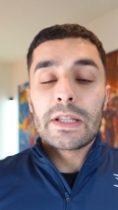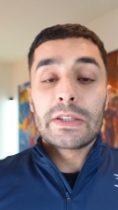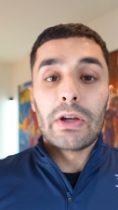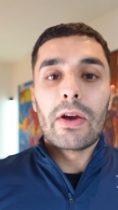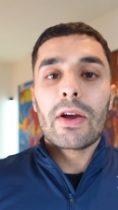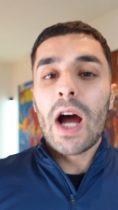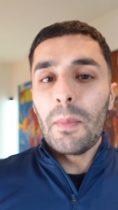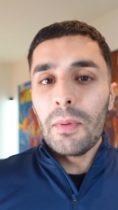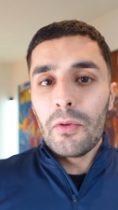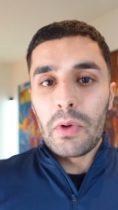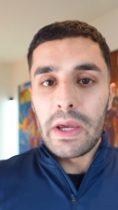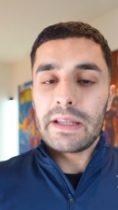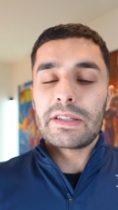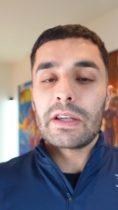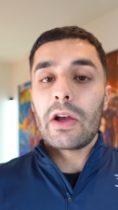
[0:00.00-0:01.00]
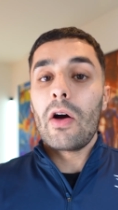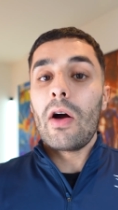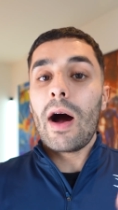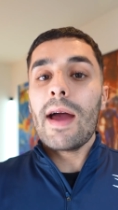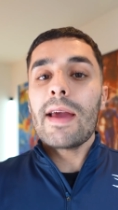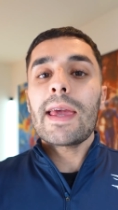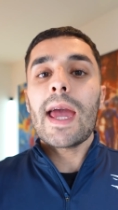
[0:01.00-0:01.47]
So a couple of weeks ago,
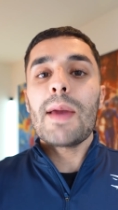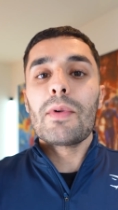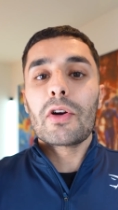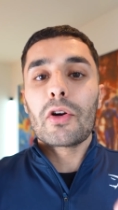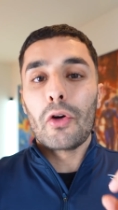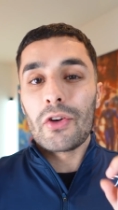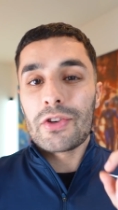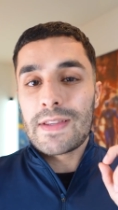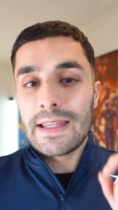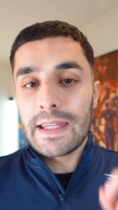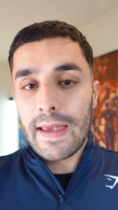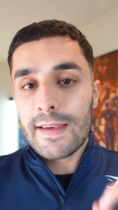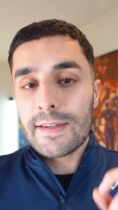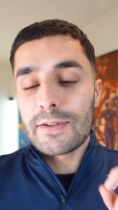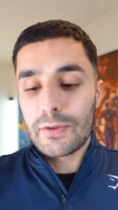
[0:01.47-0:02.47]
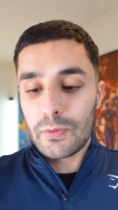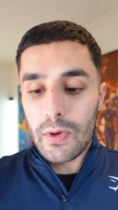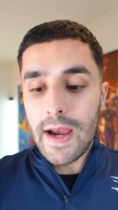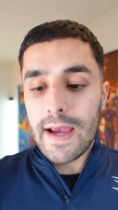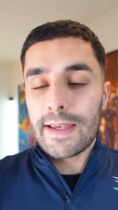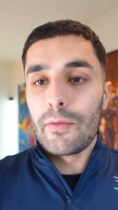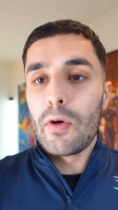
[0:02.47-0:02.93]
I came across this
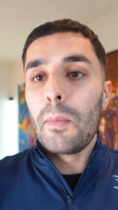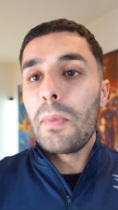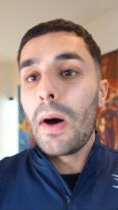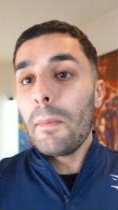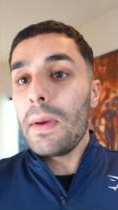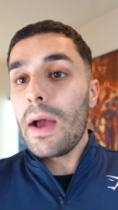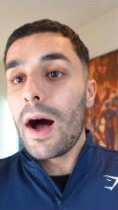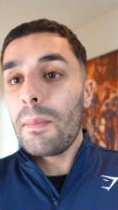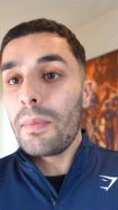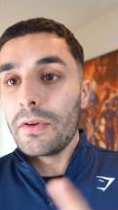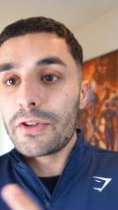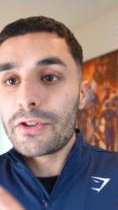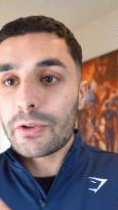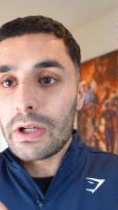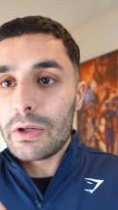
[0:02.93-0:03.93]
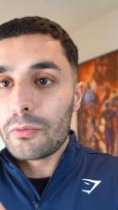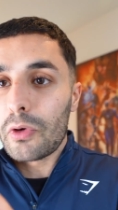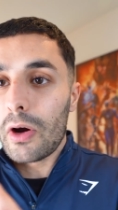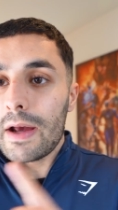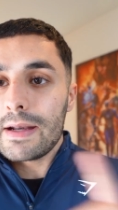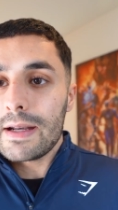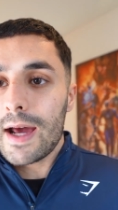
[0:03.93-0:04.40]
tweet and we'll pop it up on the screen
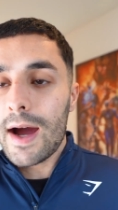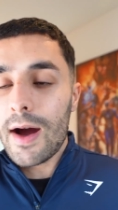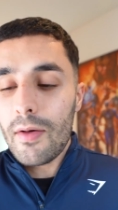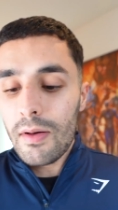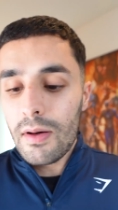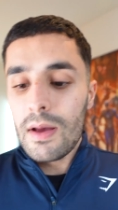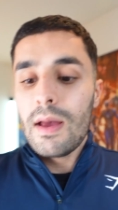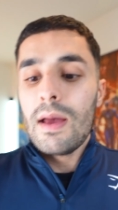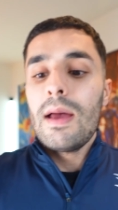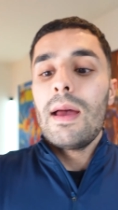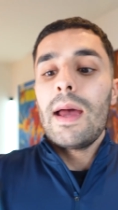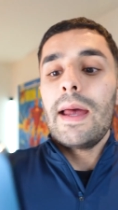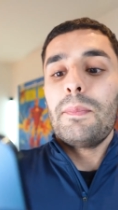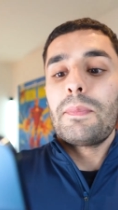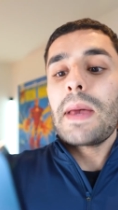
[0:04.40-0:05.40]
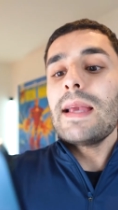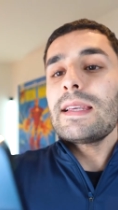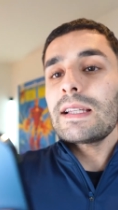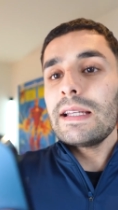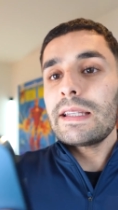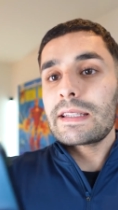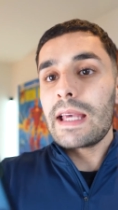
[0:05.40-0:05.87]
right now. And
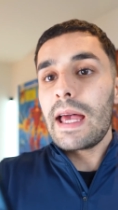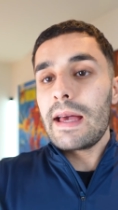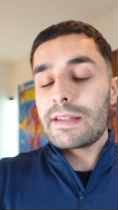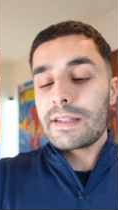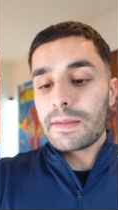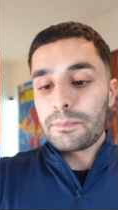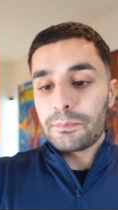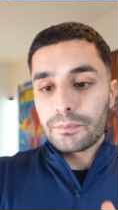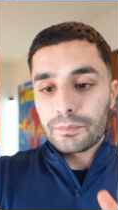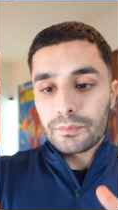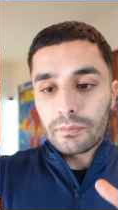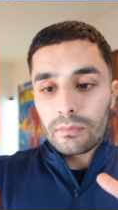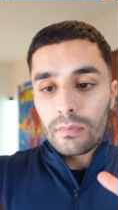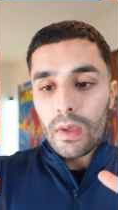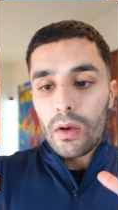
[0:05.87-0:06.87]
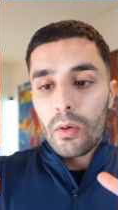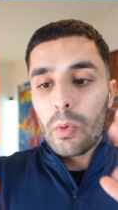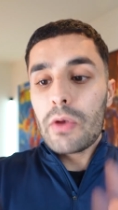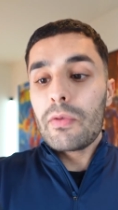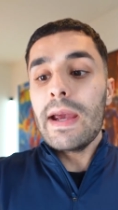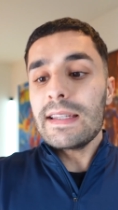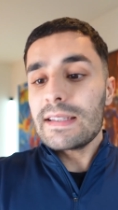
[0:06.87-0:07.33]
basically says,
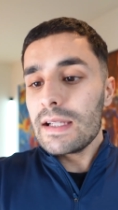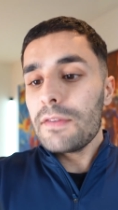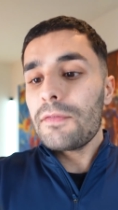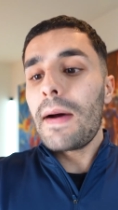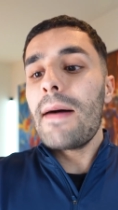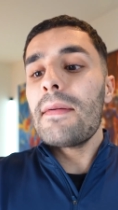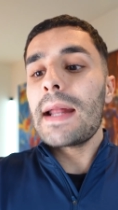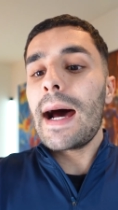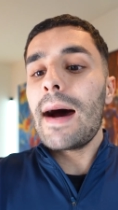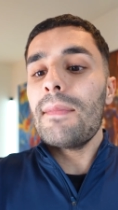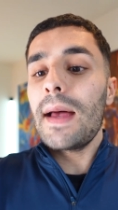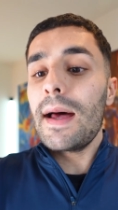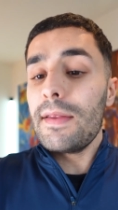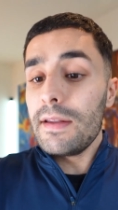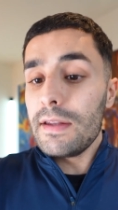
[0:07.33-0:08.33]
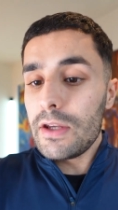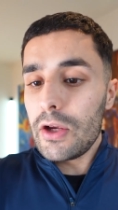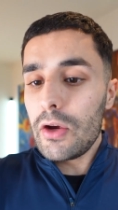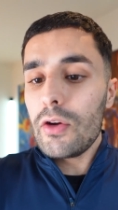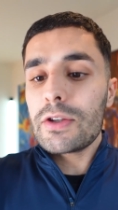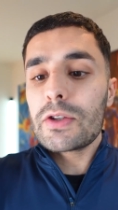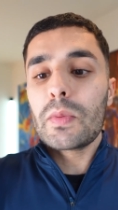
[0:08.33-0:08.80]
we recently found out that the
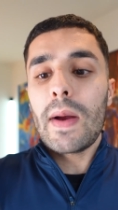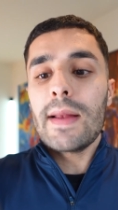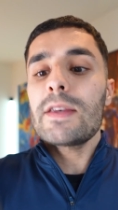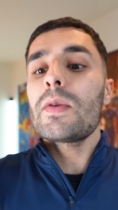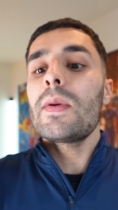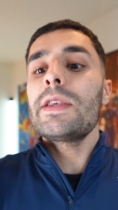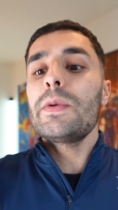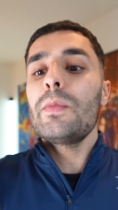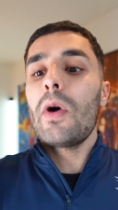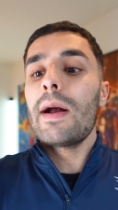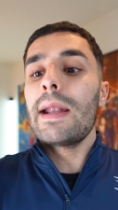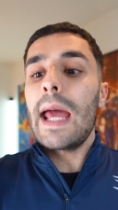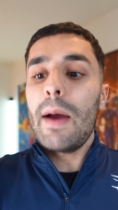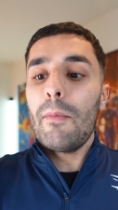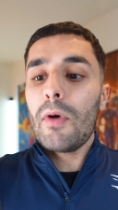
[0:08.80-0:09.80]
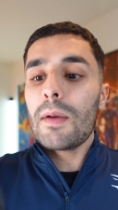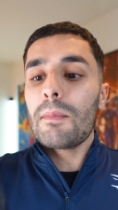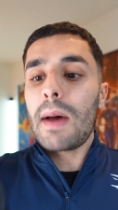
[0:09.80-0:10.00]
new 2021 M1